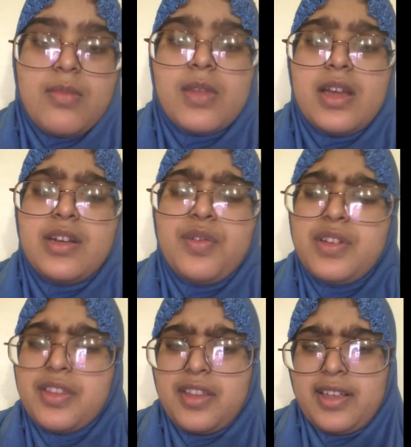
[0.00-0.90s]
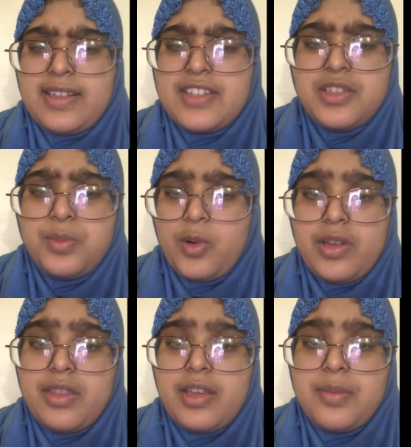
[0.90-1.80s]
I definitely think that's an
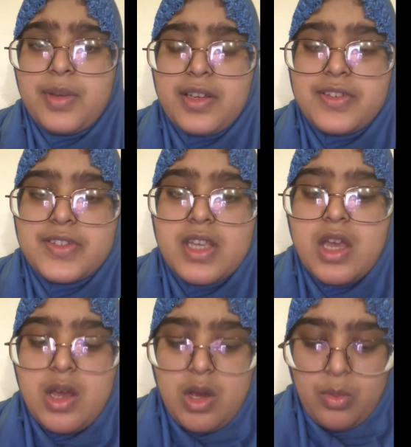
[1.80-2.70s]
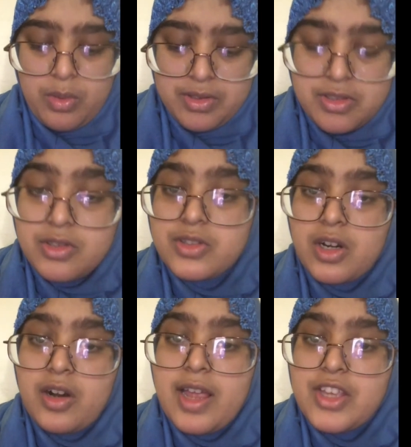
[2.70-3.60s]
important thing, because once you
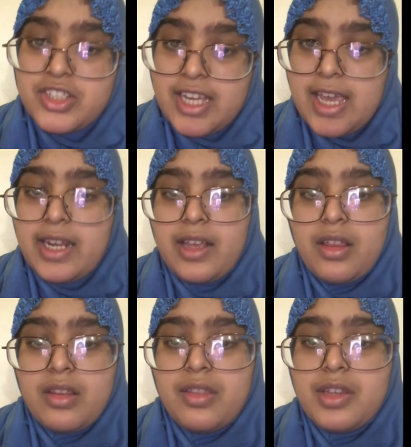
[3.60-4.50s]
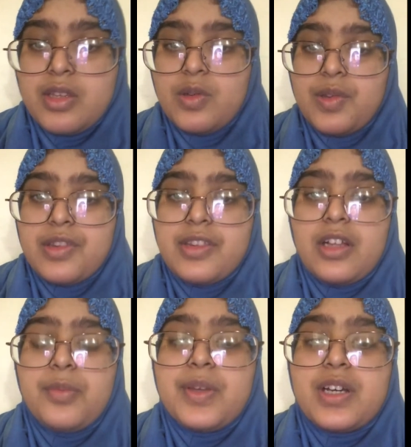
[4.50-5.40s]
start educating the youth,
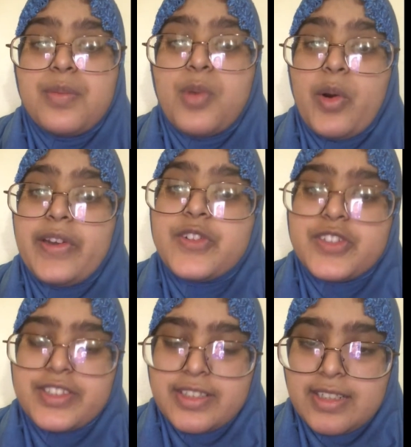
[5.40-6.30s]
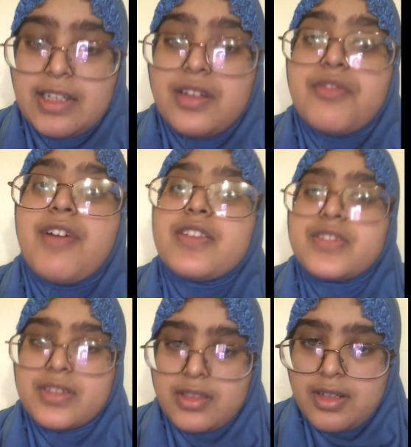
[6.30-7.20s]
they'll become more interested and
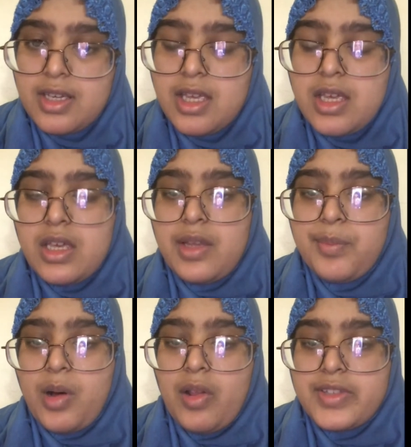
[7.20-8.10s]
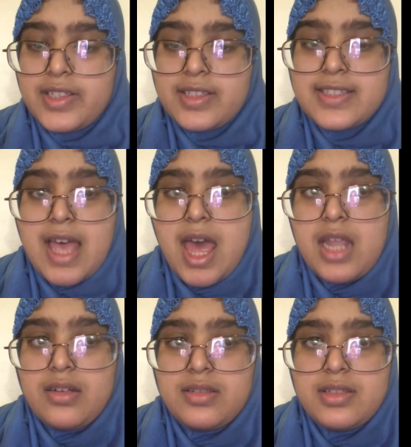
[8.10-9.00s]
invested in politics,
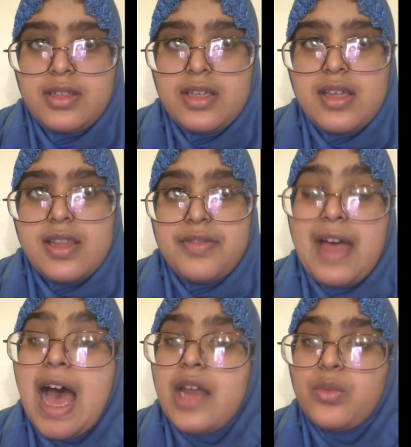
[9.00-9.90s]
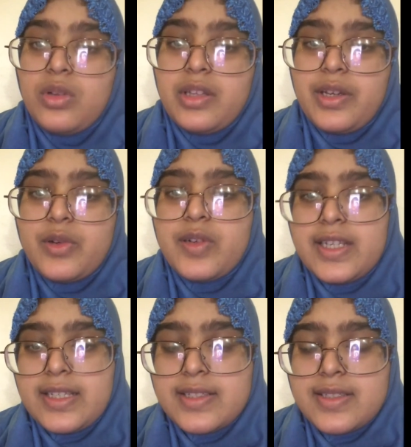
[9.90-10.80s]
and that will
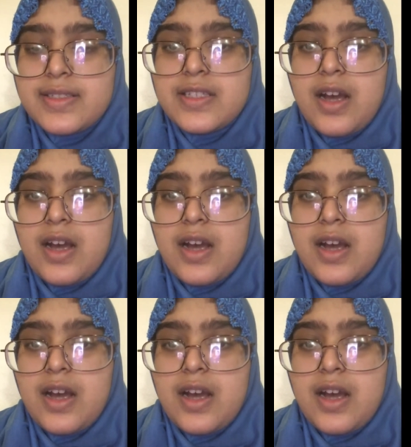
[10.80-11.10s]
increase